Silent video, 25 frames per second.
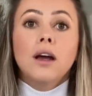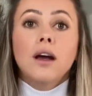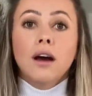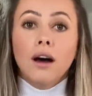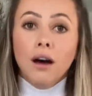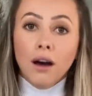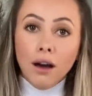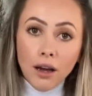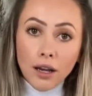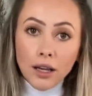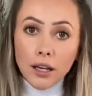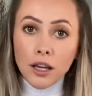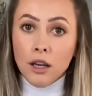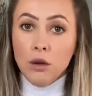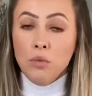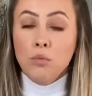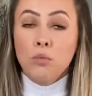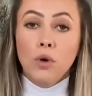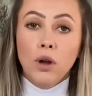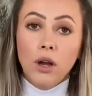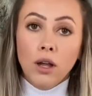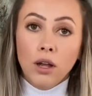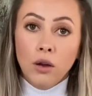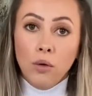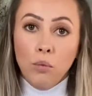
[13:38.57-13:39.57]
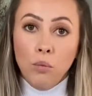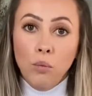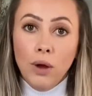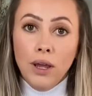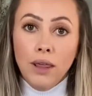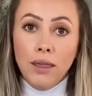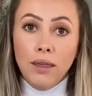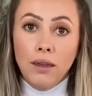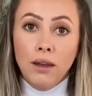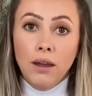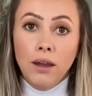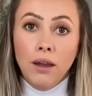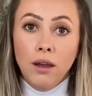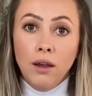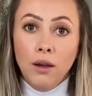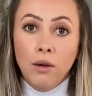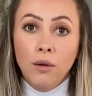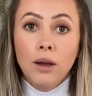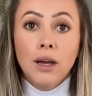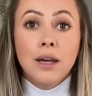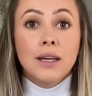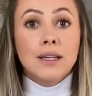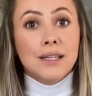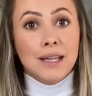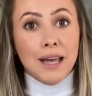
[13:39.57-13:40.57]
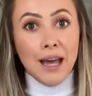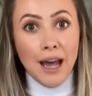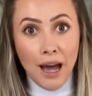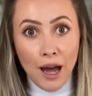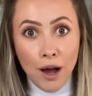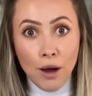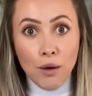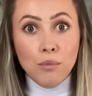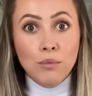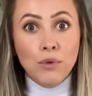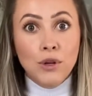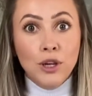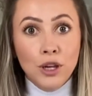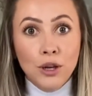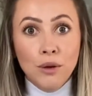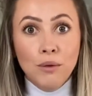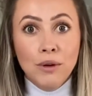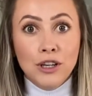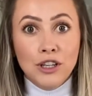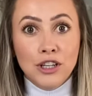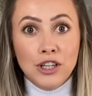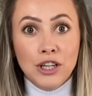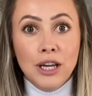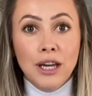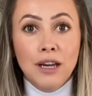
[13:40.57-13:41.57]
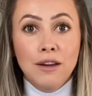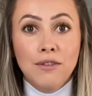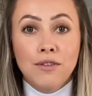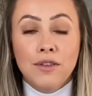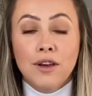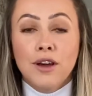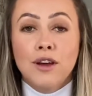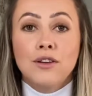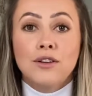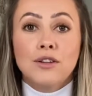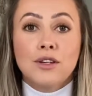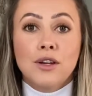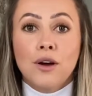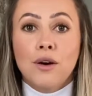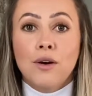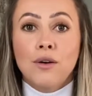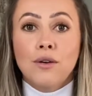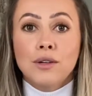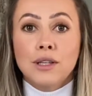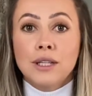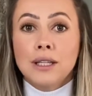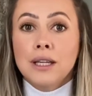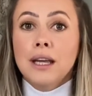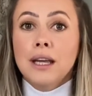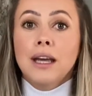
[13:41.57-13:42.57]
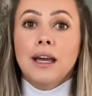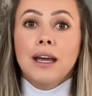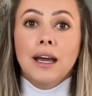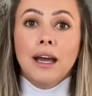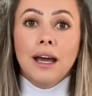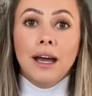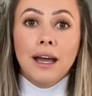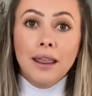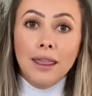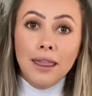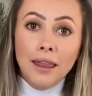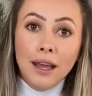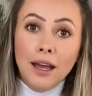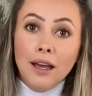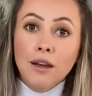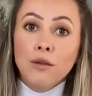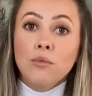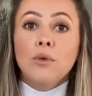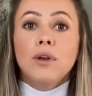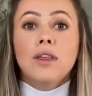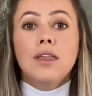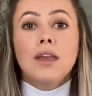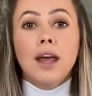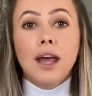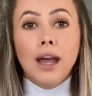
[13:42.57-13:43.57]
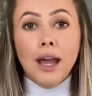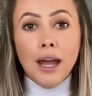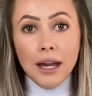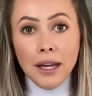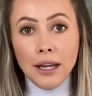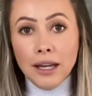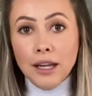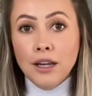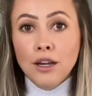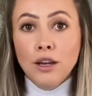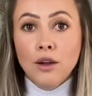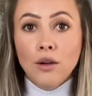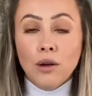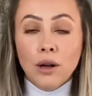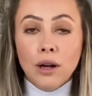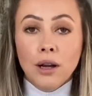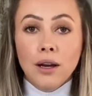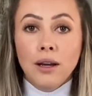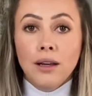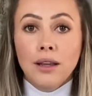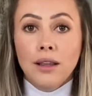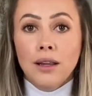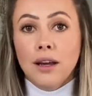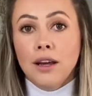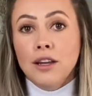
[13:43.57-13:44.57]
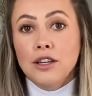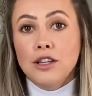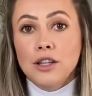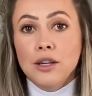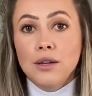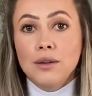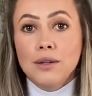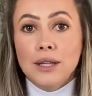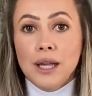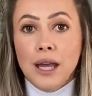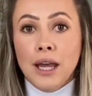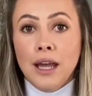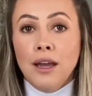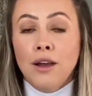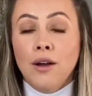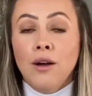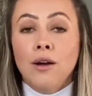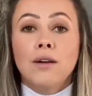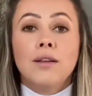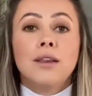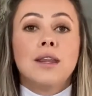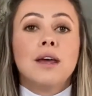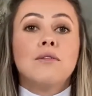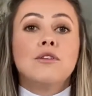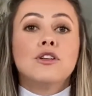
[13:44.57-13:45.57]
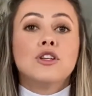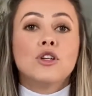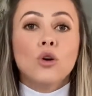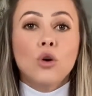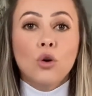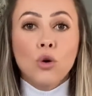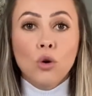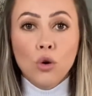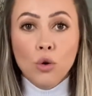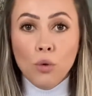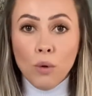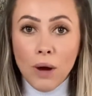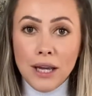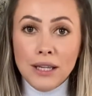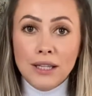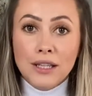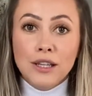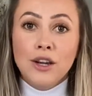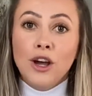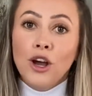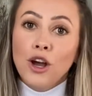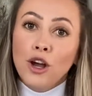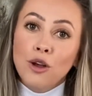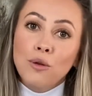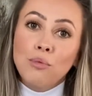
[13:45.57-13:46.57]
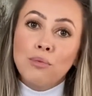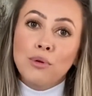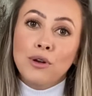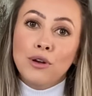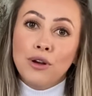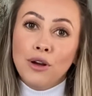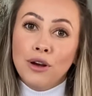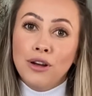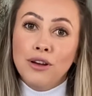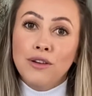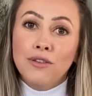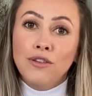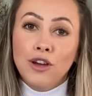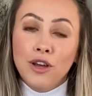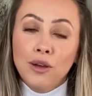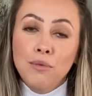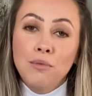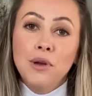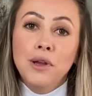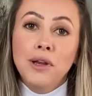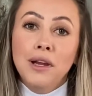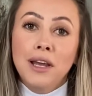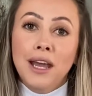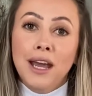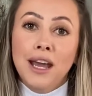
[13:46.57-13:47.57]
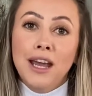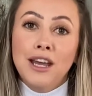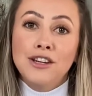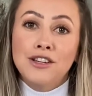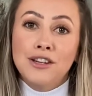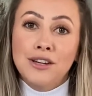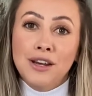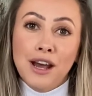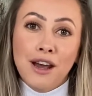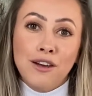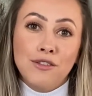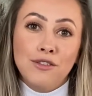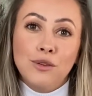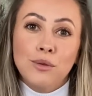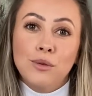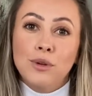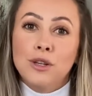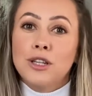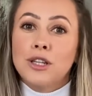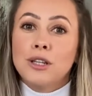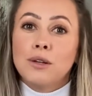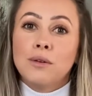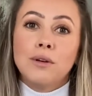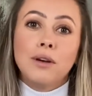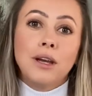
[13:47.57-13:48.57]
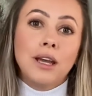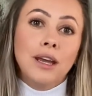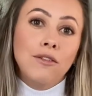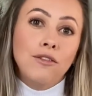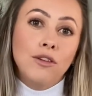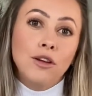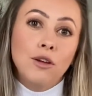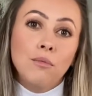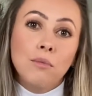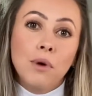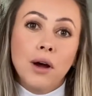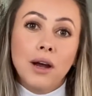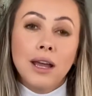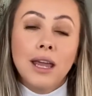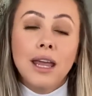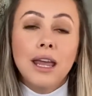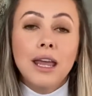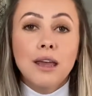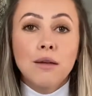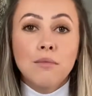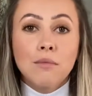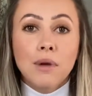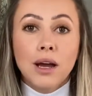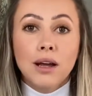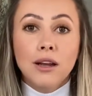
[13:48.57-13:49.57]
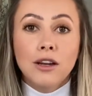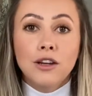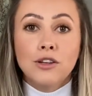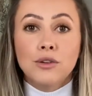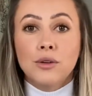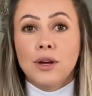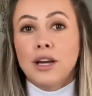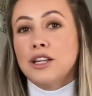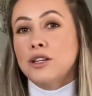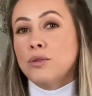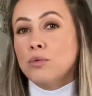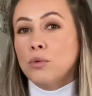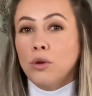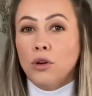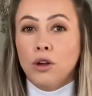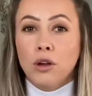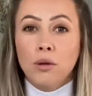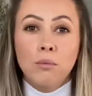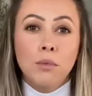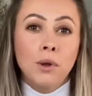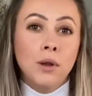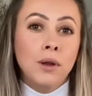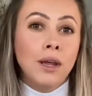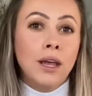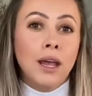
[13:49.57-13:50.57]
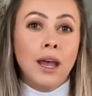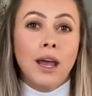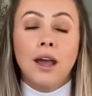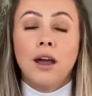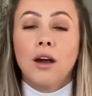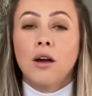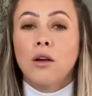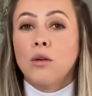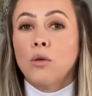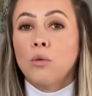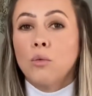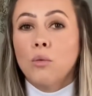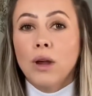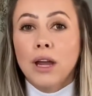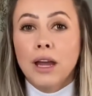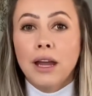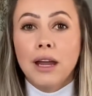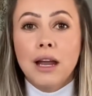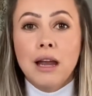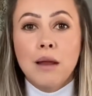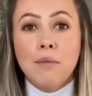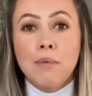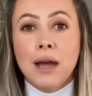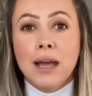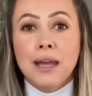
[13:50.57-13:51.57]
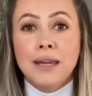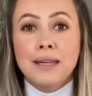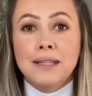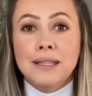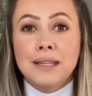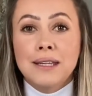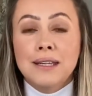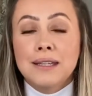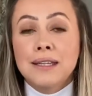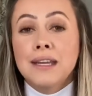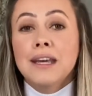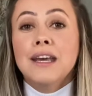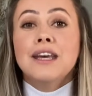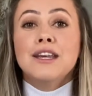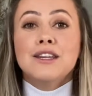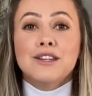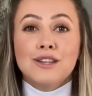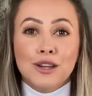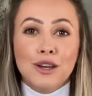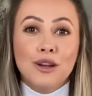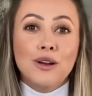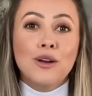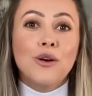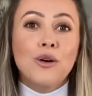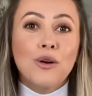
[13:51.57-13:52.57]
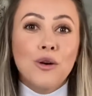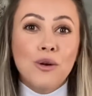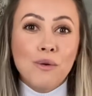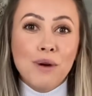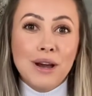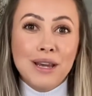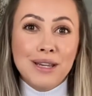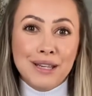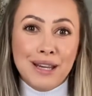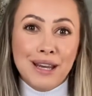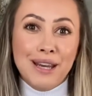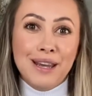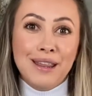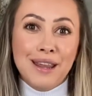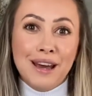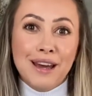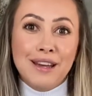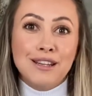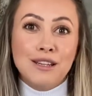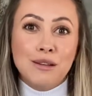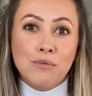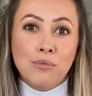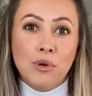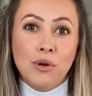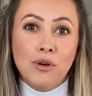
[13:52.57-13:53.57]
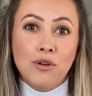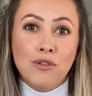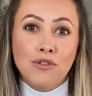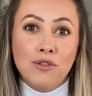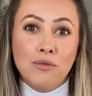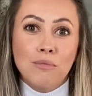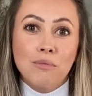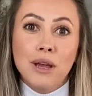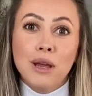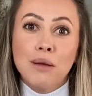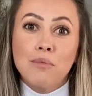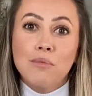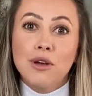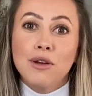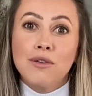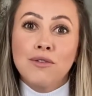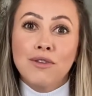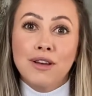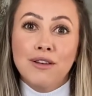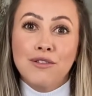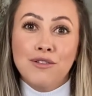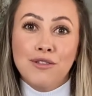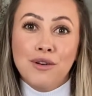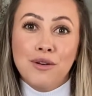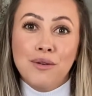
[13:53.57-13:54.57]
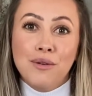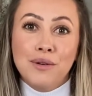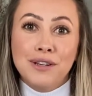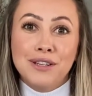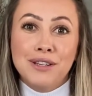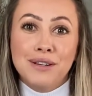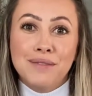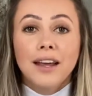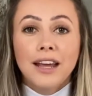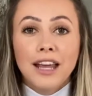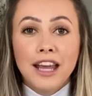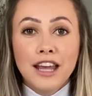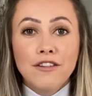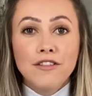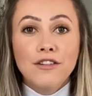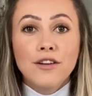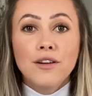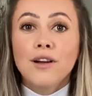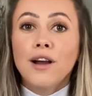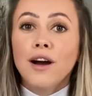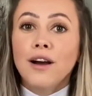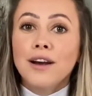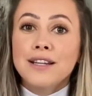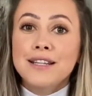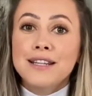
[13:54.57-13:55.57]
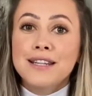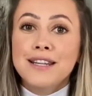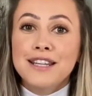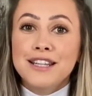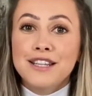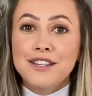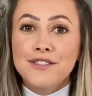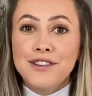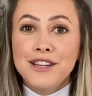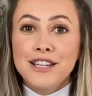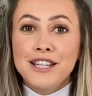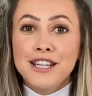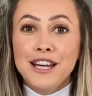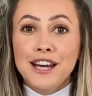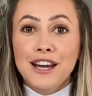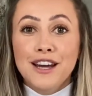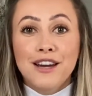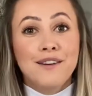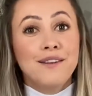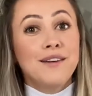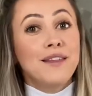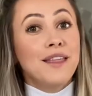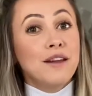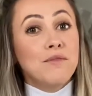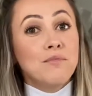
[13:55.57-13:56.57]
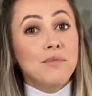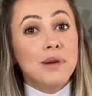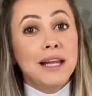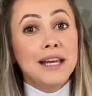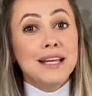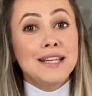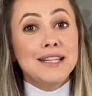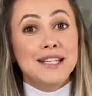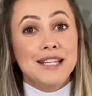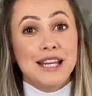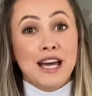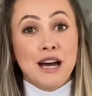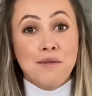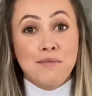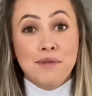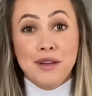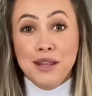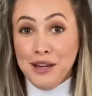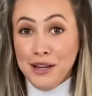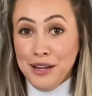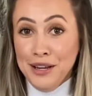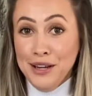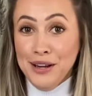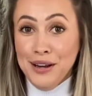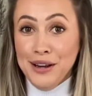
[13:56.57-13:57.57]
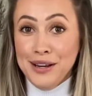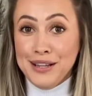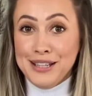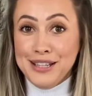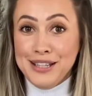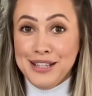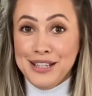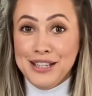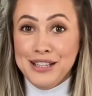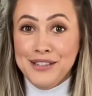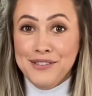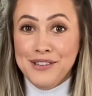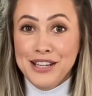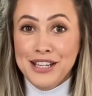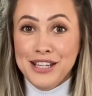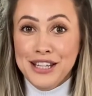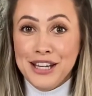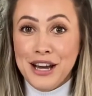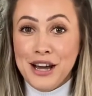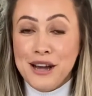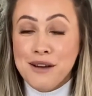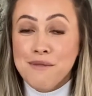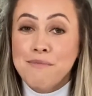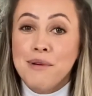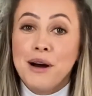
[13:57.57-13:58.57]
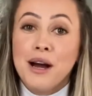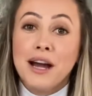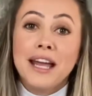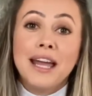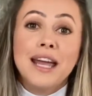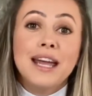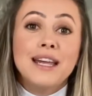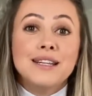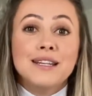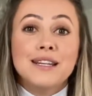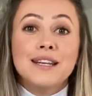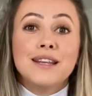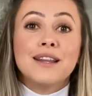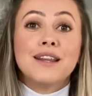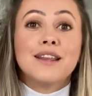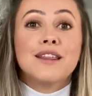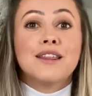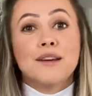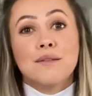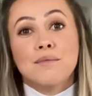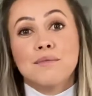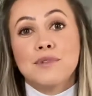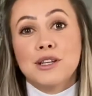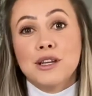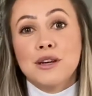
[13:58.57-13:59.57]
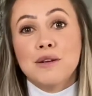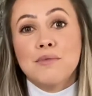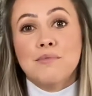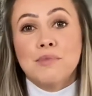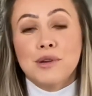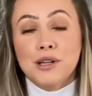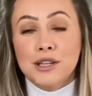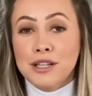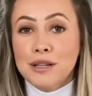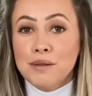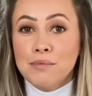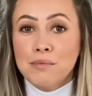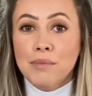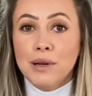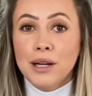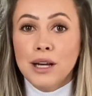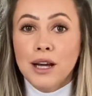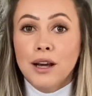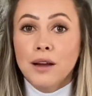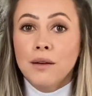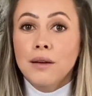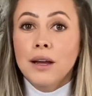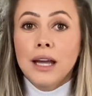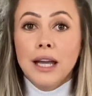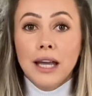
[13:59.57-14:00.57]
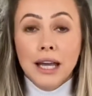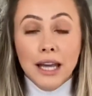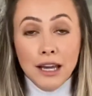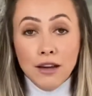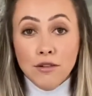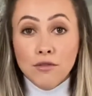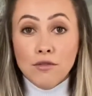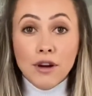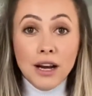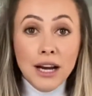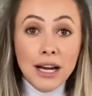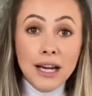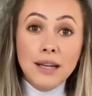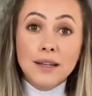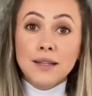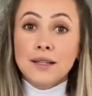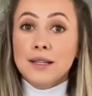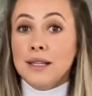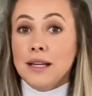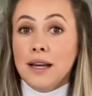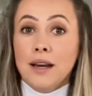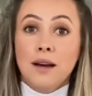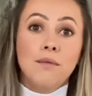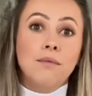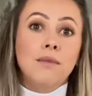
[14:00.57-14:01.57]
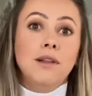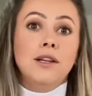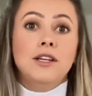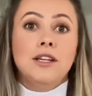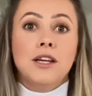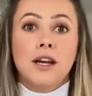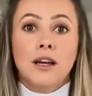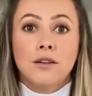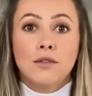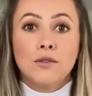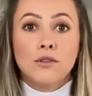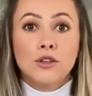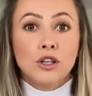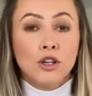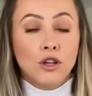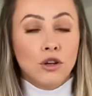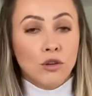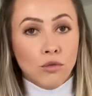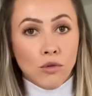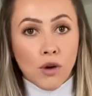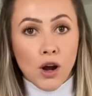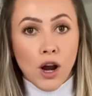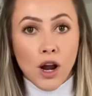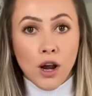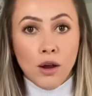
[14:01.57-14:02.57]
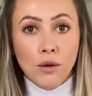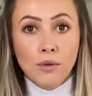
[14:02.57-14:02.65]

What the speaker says: I can work with you to help you achieve those goals. And then with any new client that I do take on, there is always an open line of communication afterwards. So I'll give you my email address, we'll communicate on a weekly basis, so you'll always get that support from me moving forward. If you liked this video, then please tell me that you liked this video by hitting the thumbs up button below. It really does help the channel to grow,